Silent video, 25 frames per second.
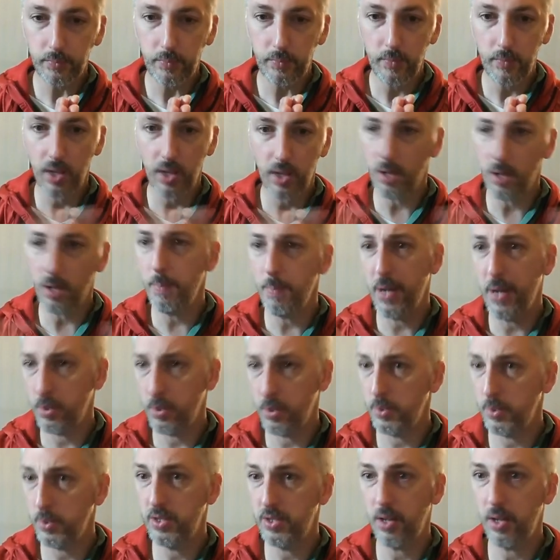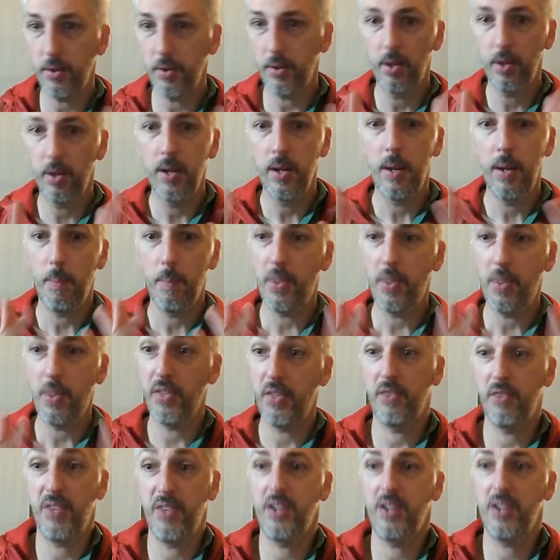compared to each other, but they're
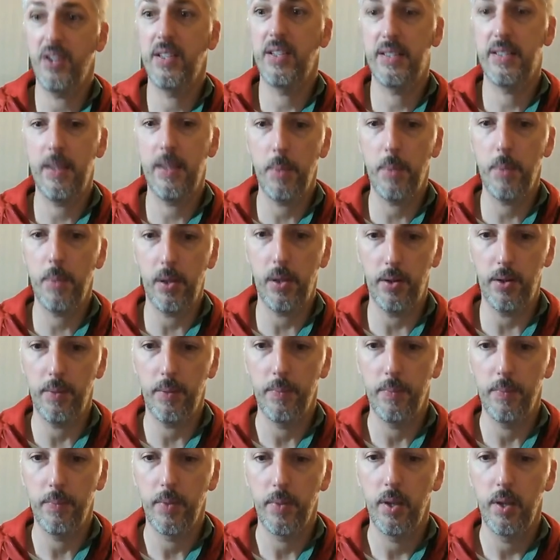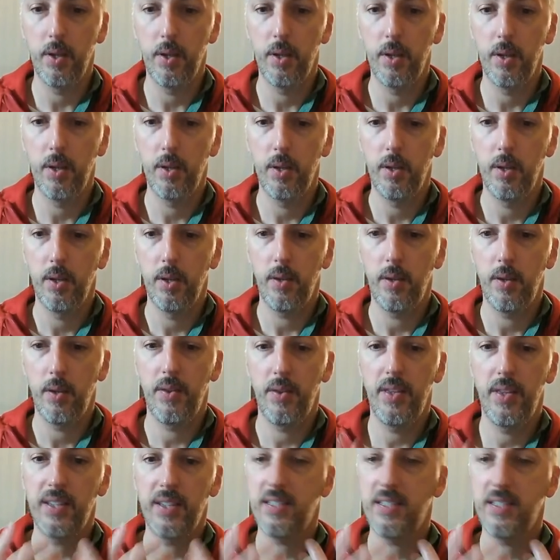very similar.
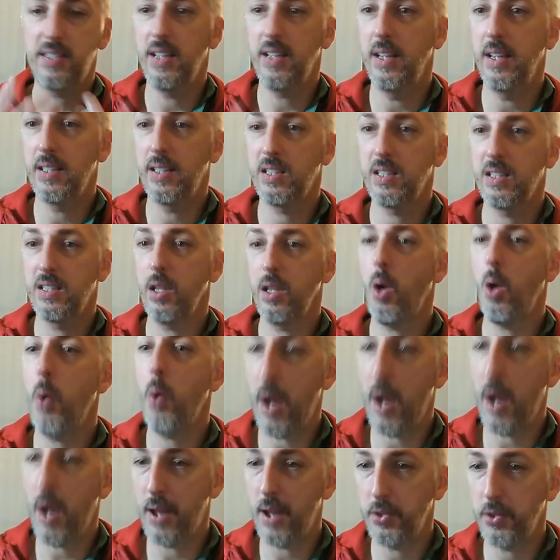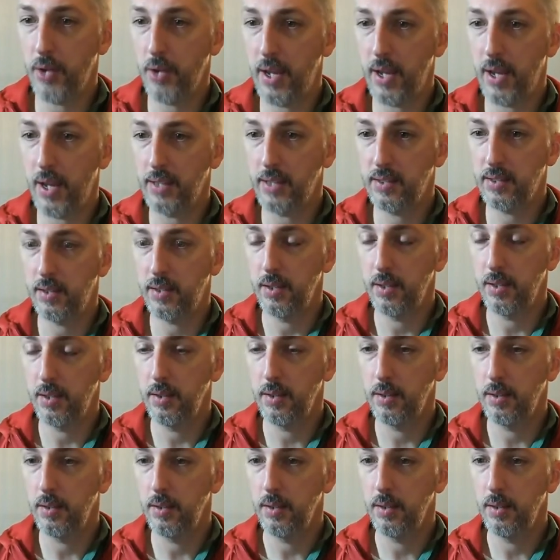This is low contrast.
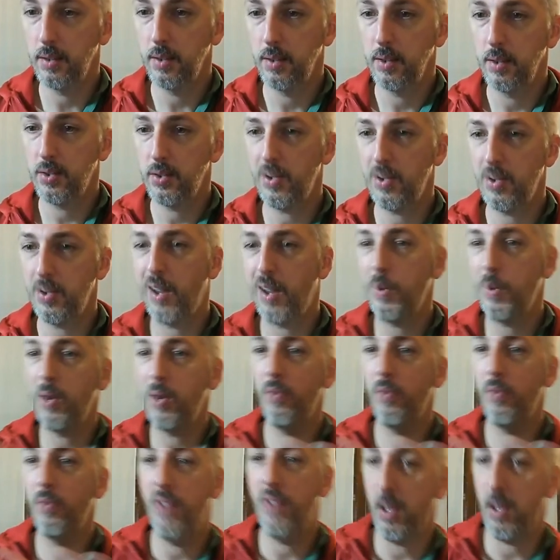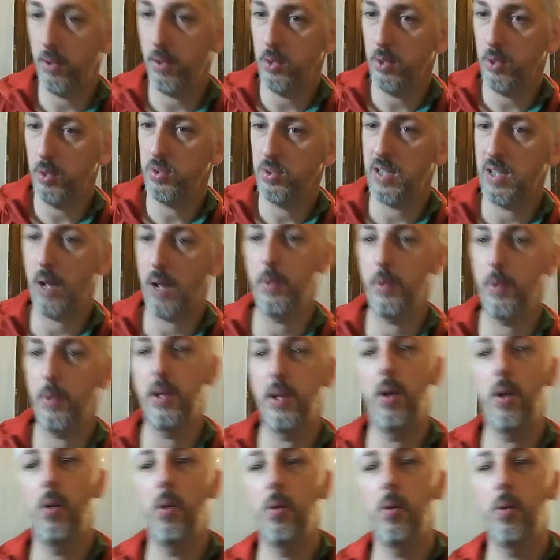So now we know values, now we
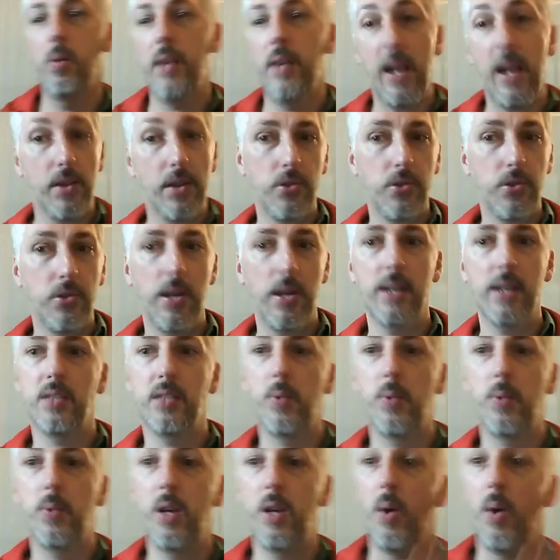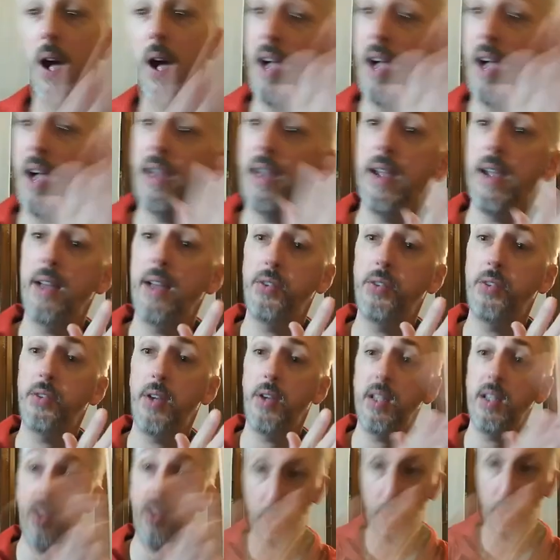know contrast, we know high
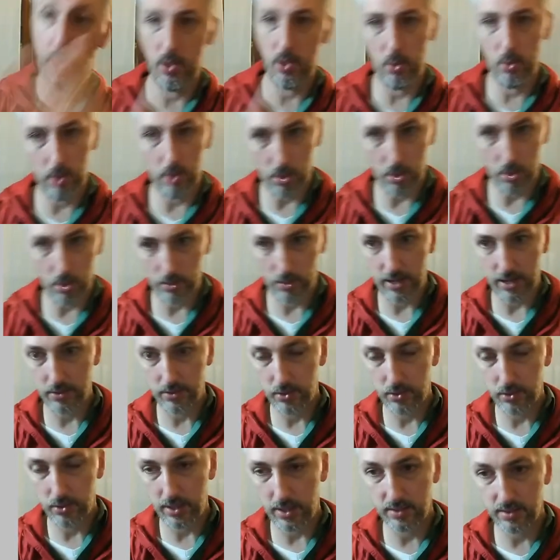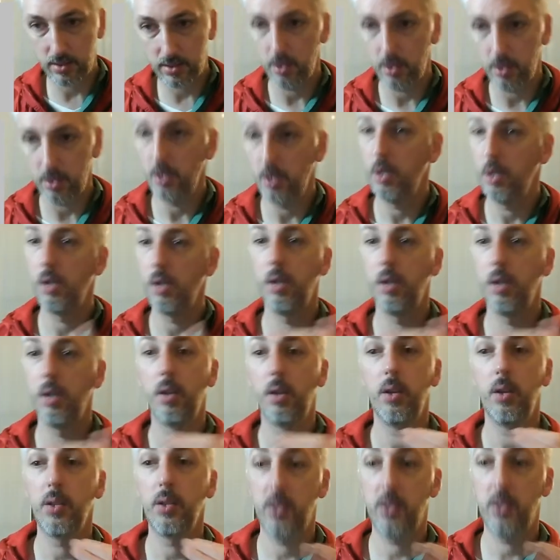contrast, we know low contrast.
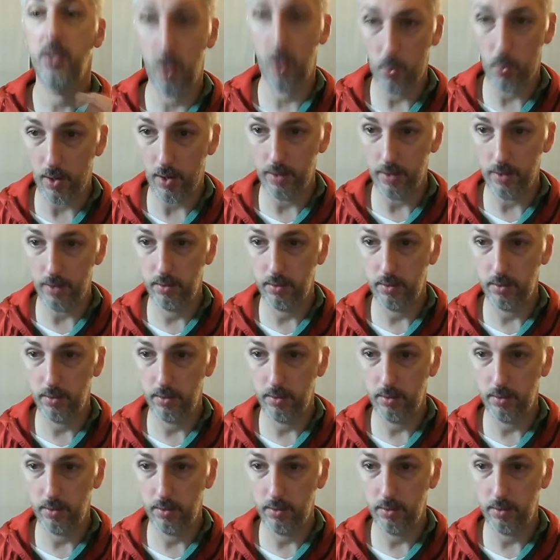So what?